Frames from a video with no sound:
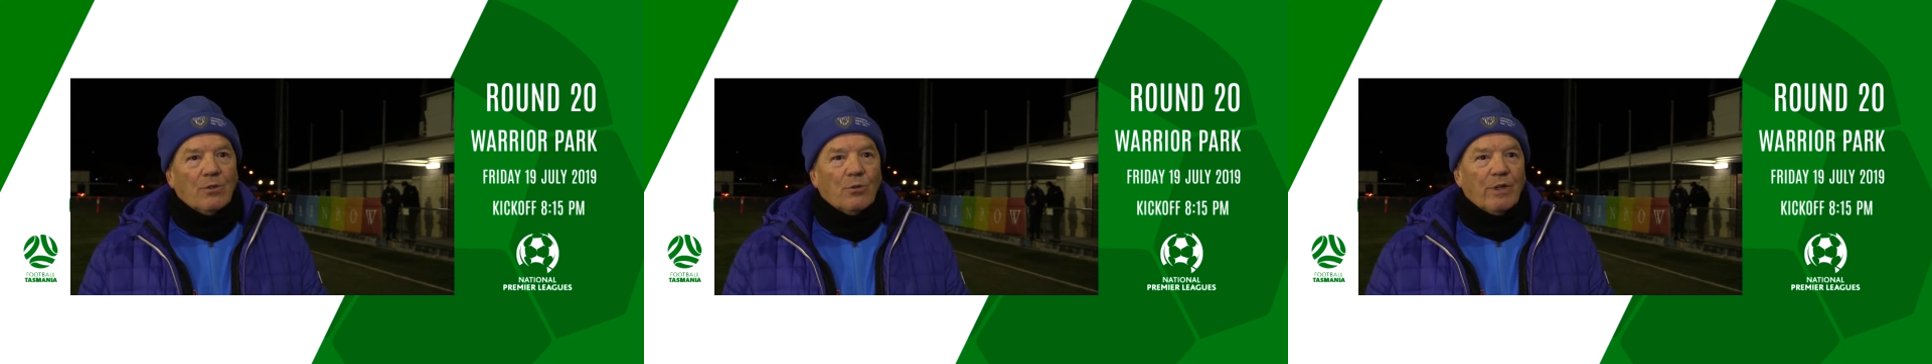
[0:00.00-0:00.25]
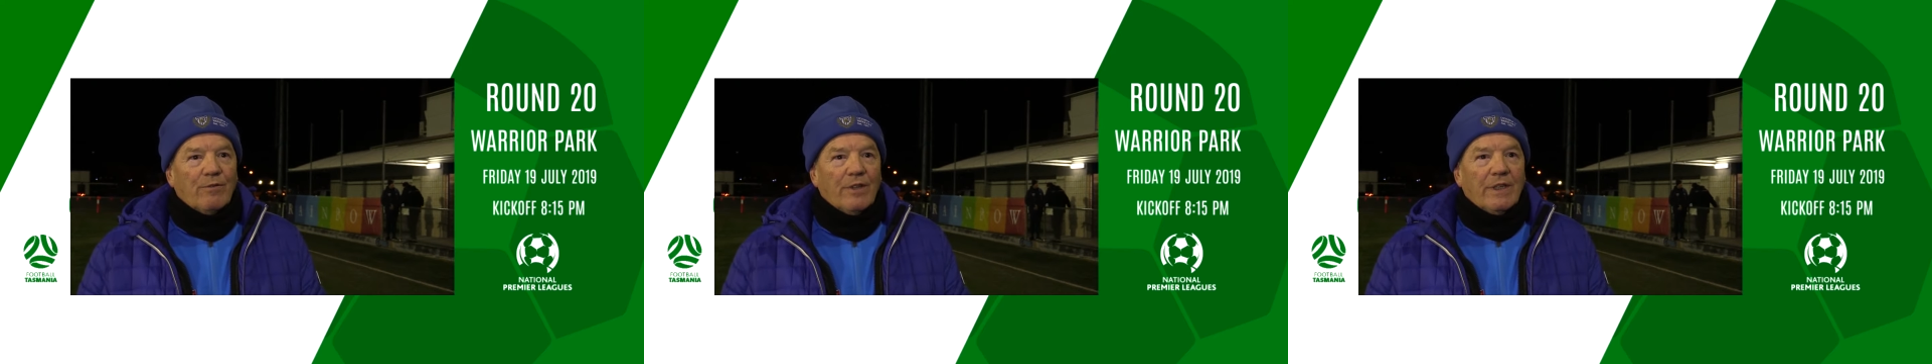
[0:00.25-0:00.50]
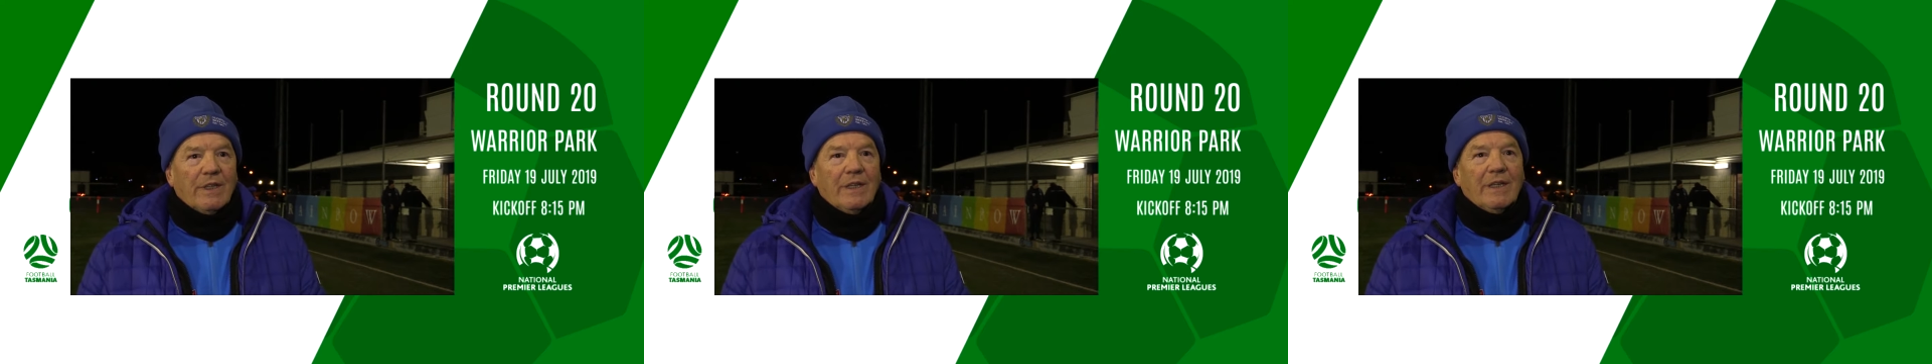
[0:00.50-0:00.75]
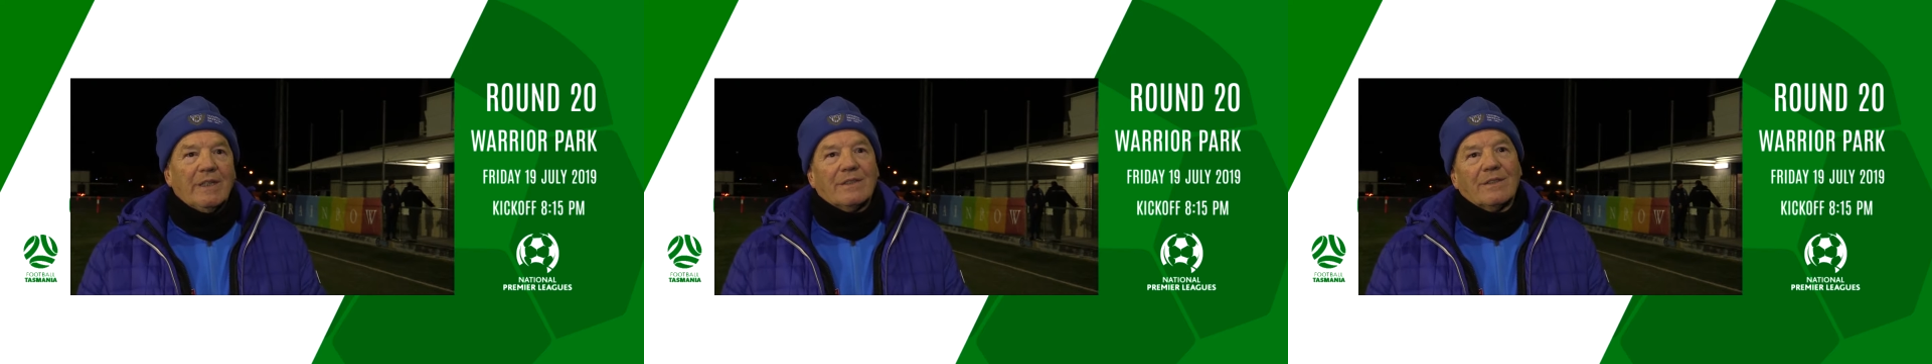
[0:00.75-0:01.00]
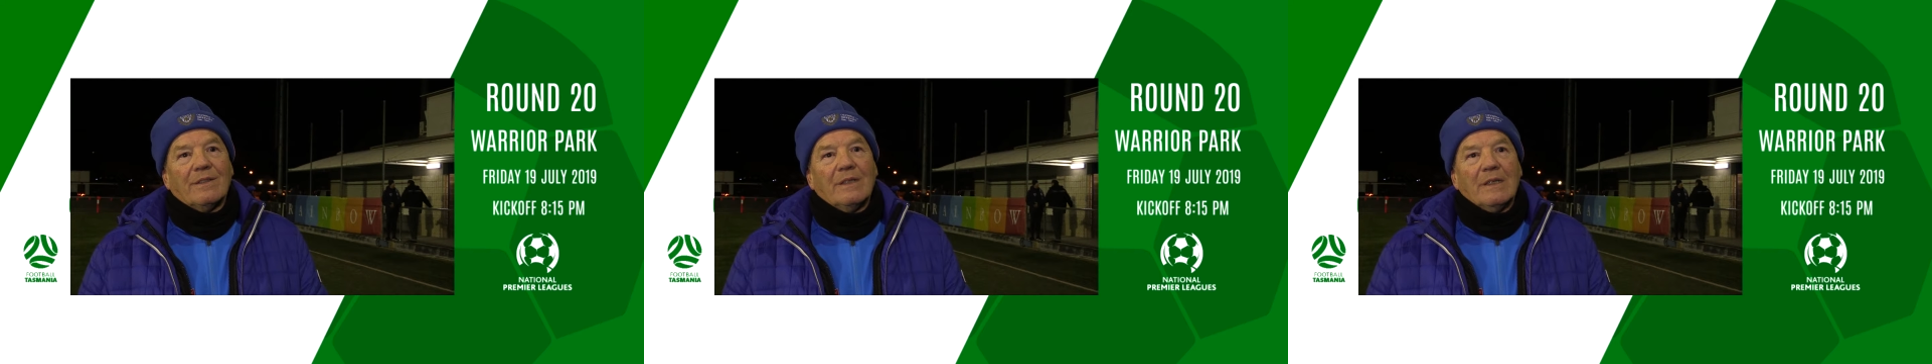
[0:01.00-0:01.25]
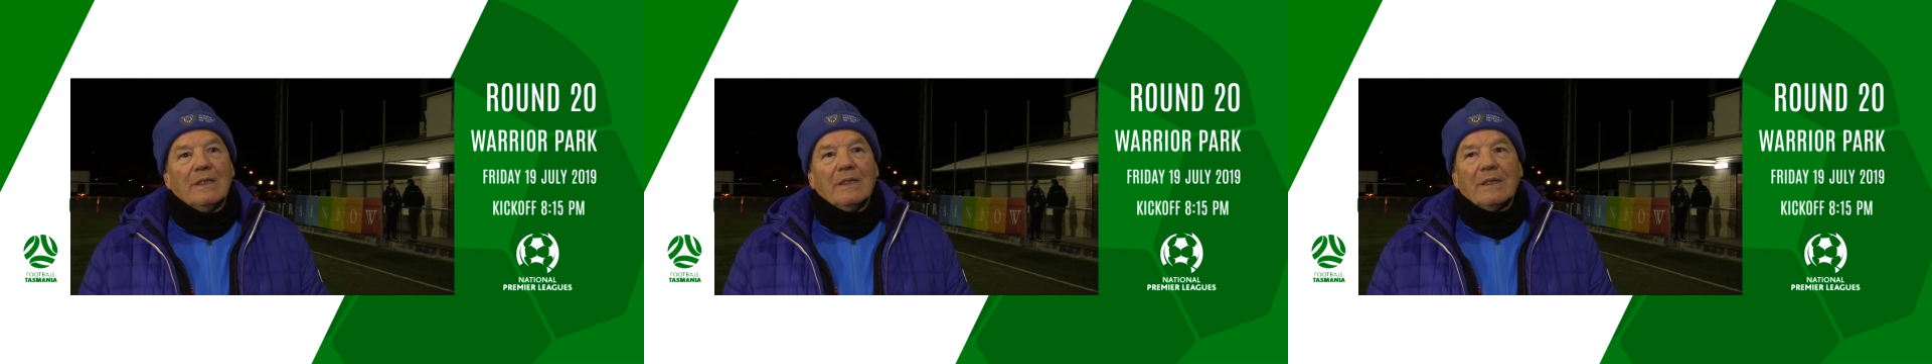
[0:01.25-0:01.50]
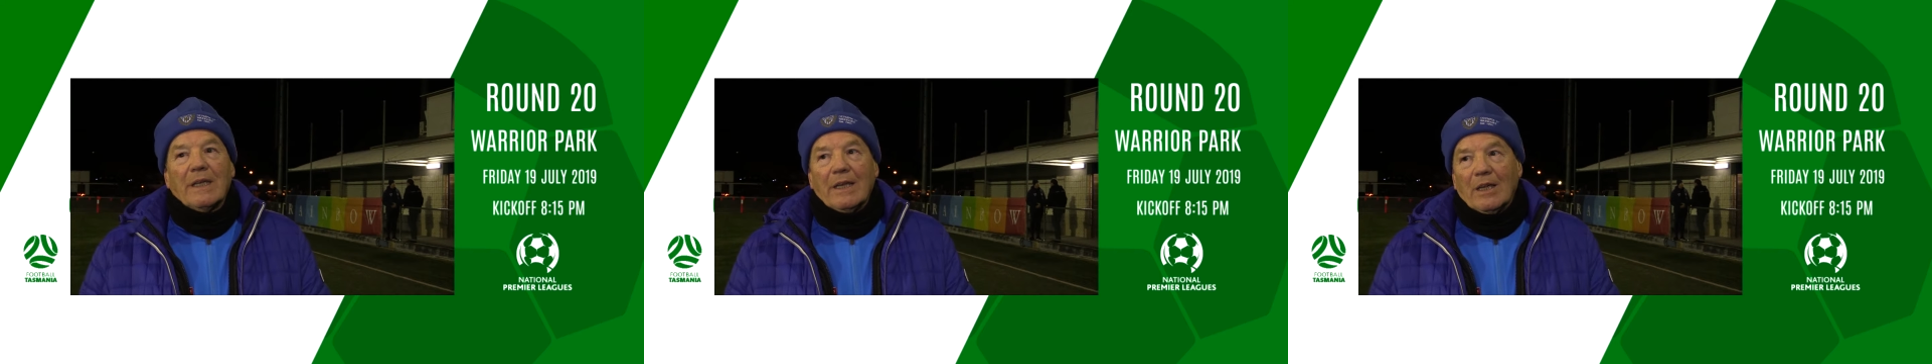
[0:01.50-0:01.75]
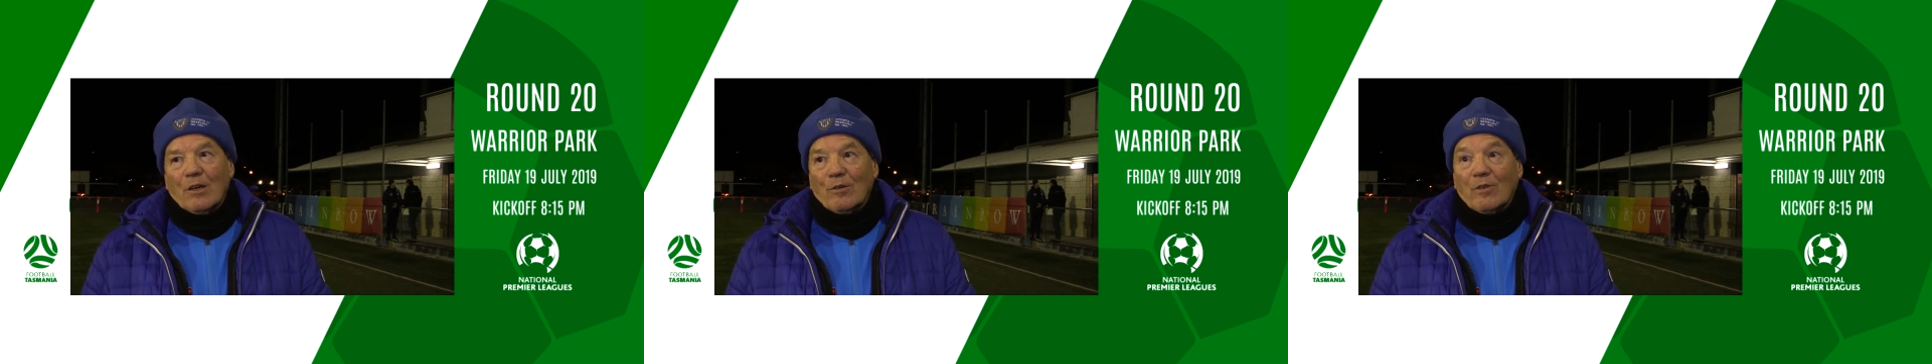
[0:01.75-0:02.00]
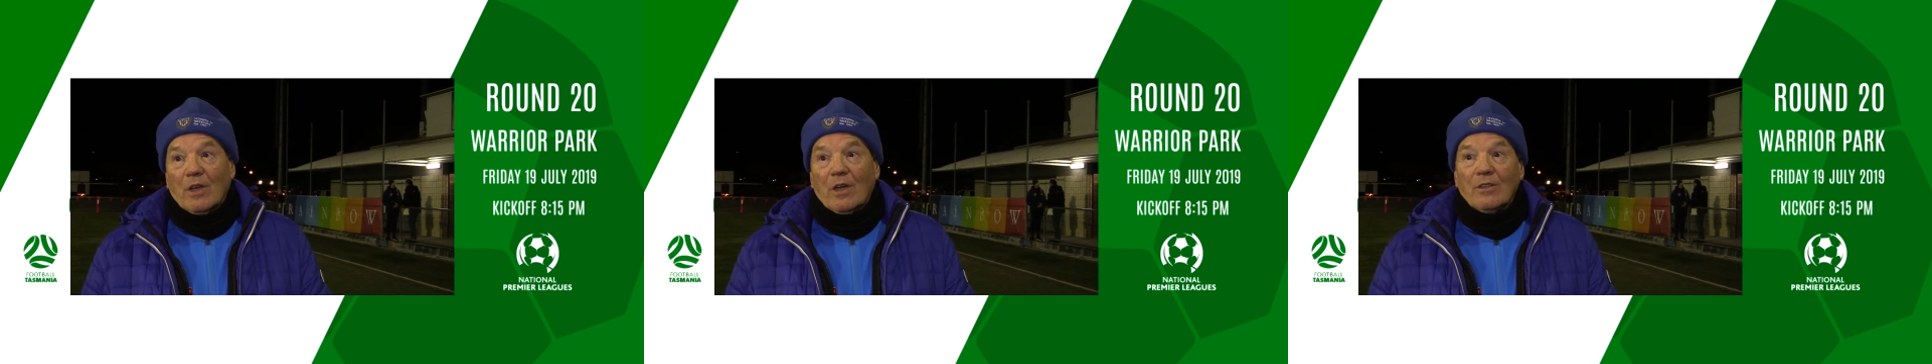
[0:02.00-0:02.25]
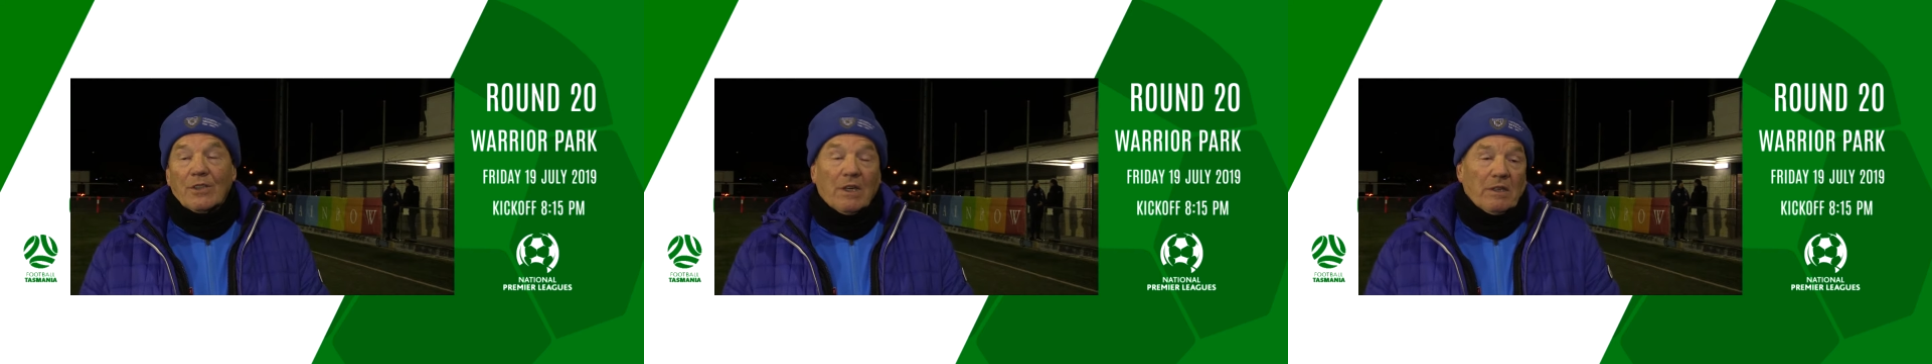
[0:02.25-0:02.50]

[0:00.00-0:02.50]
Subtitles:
quick free kicks and getting overloads.